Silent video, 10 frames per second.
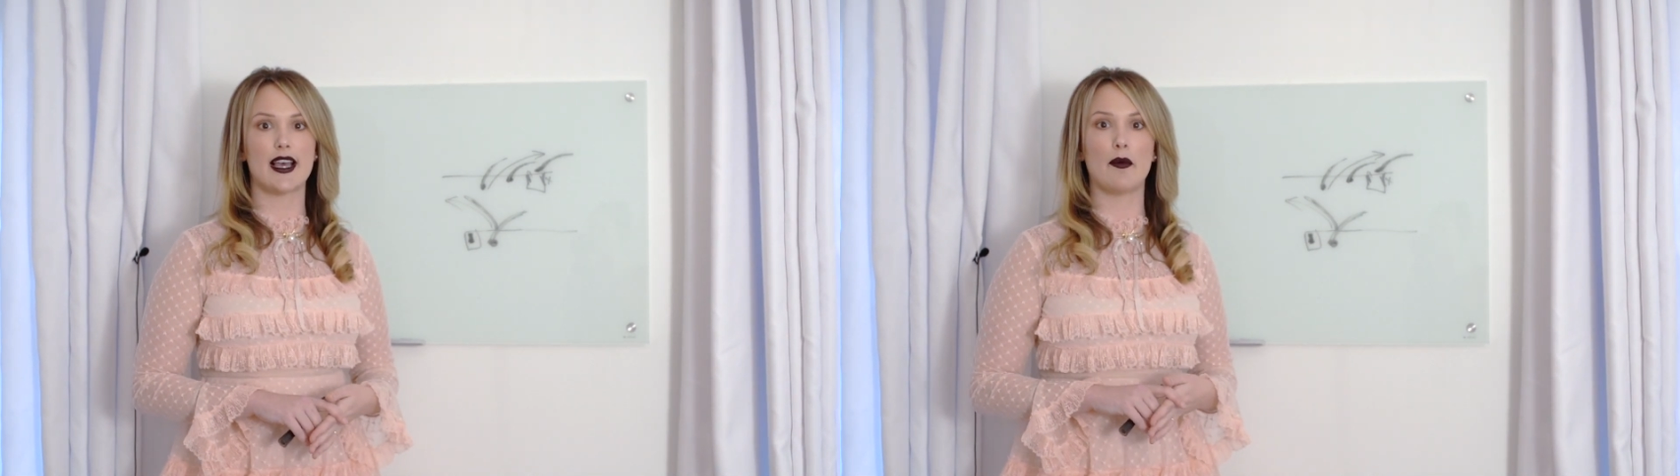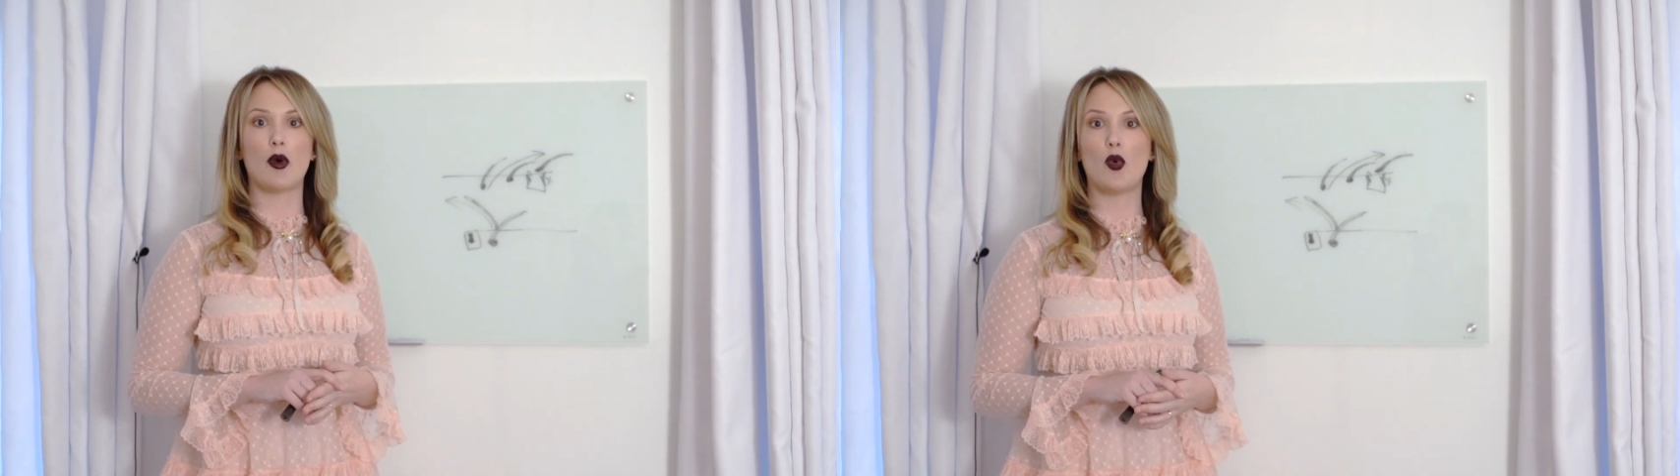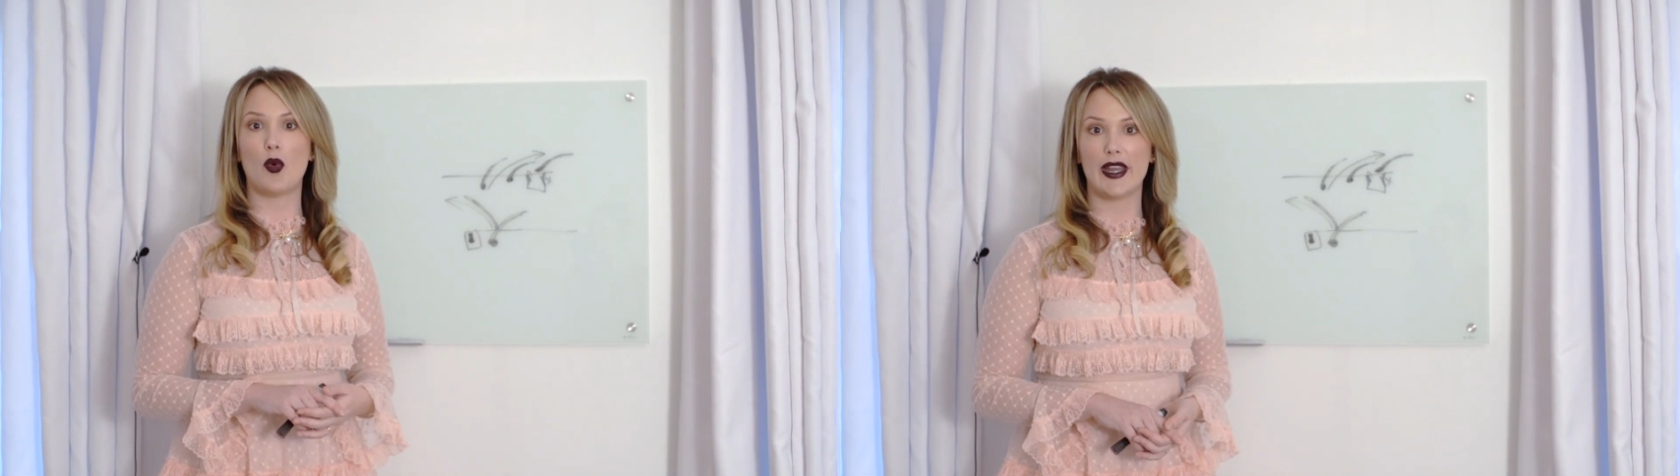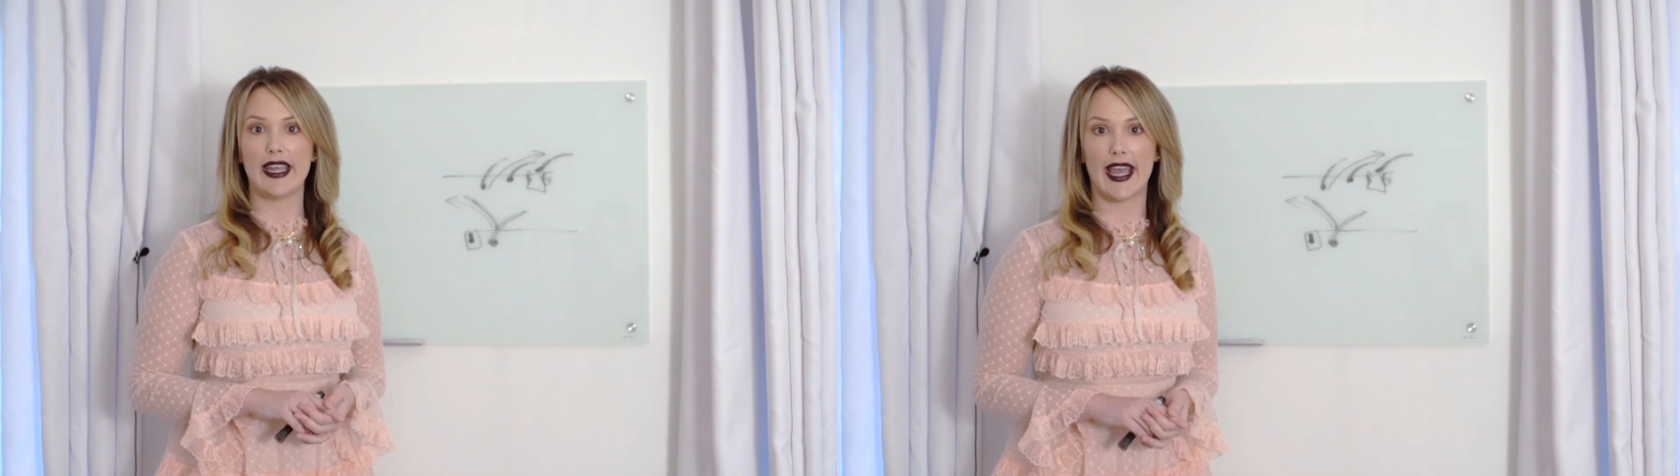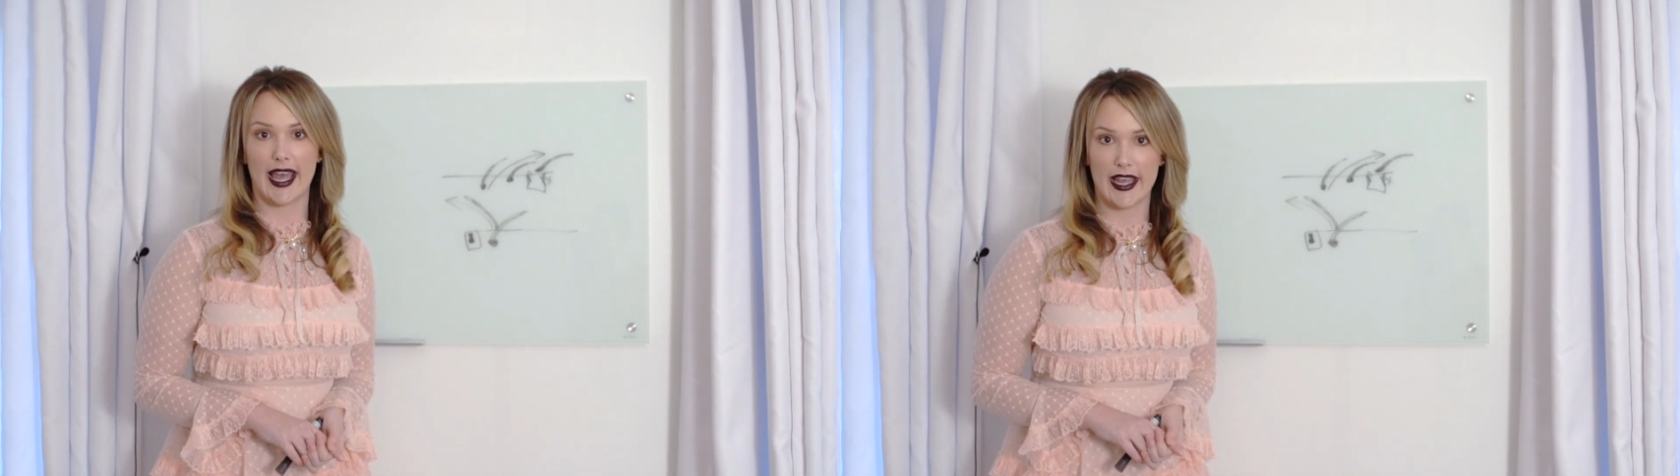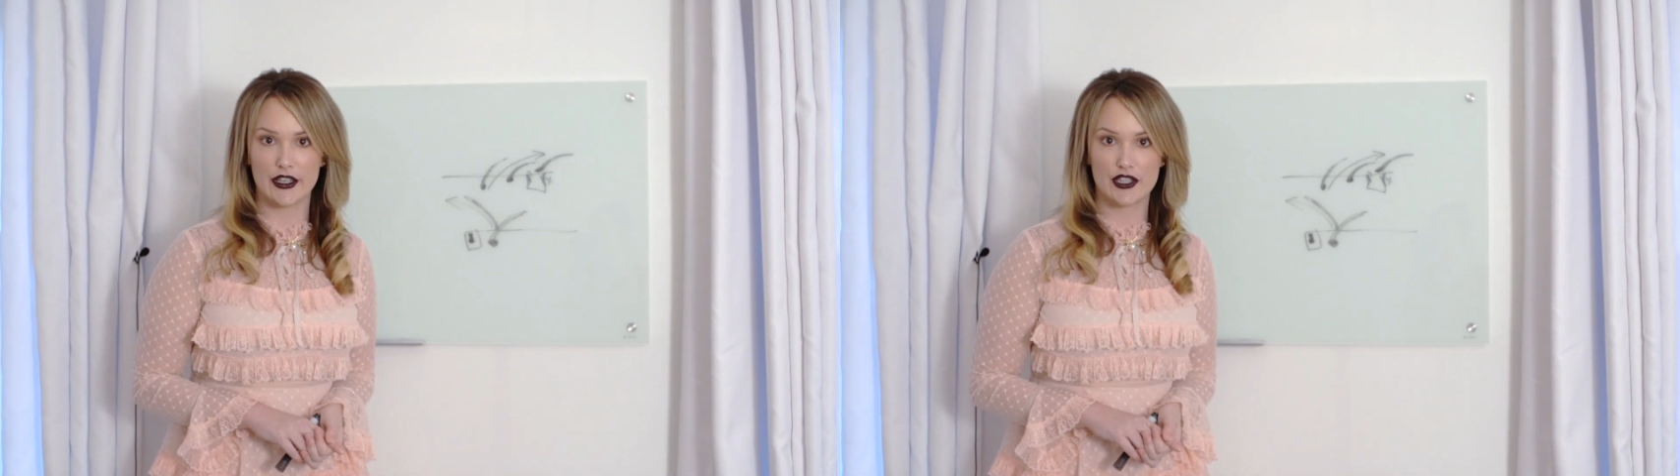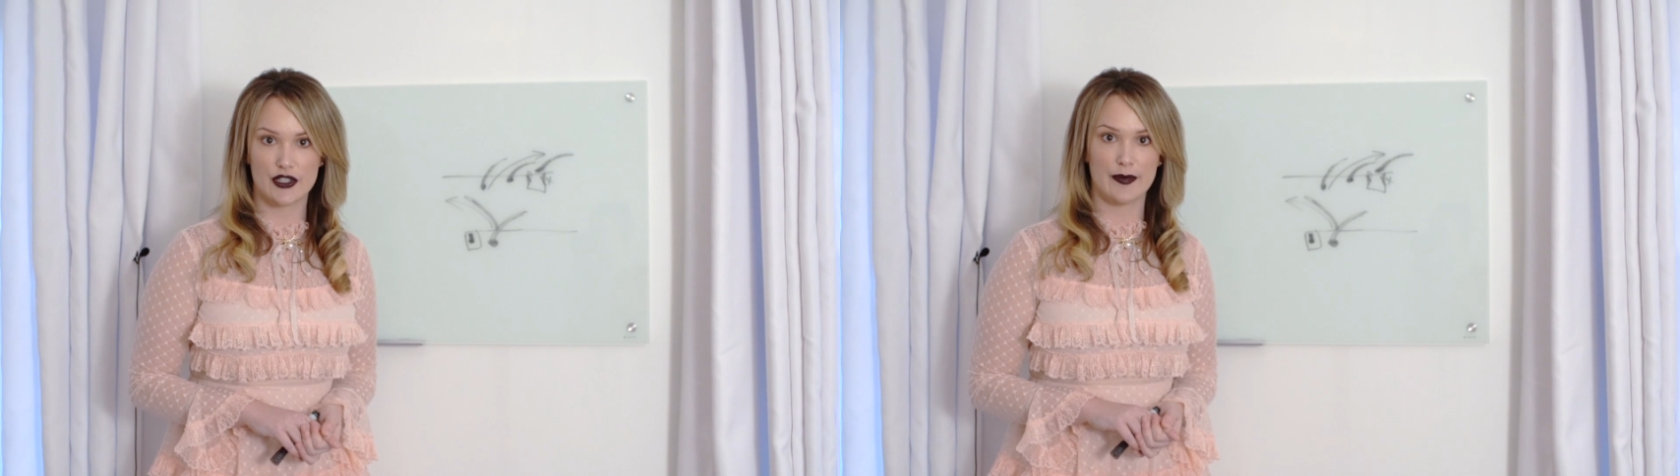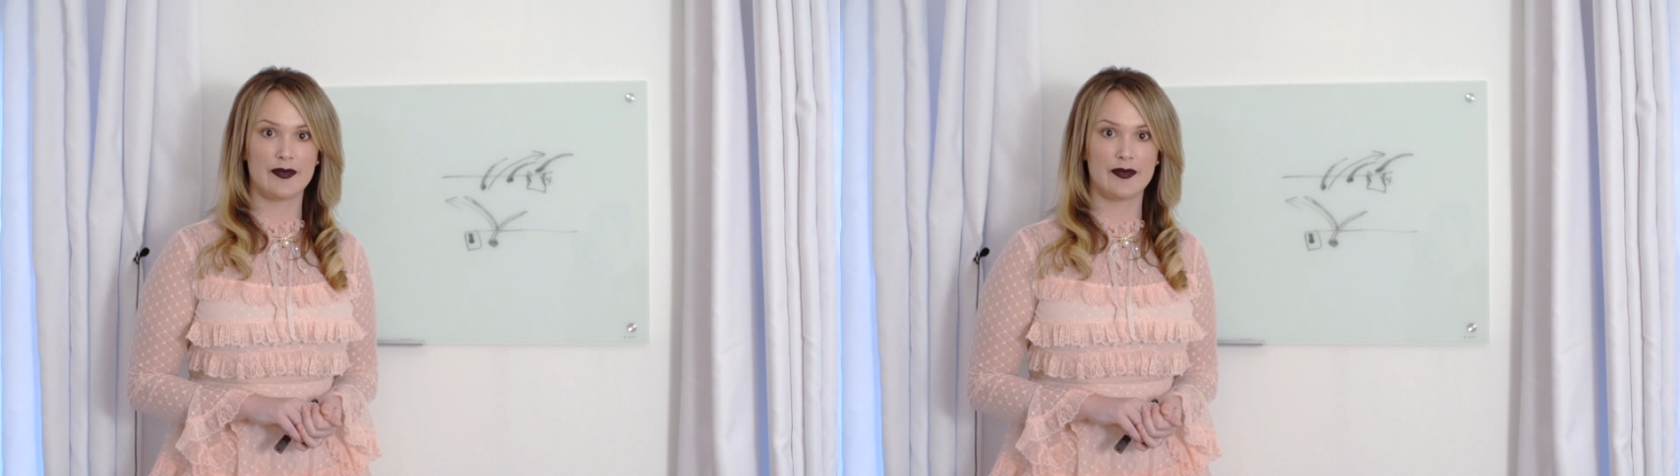a pointy edge.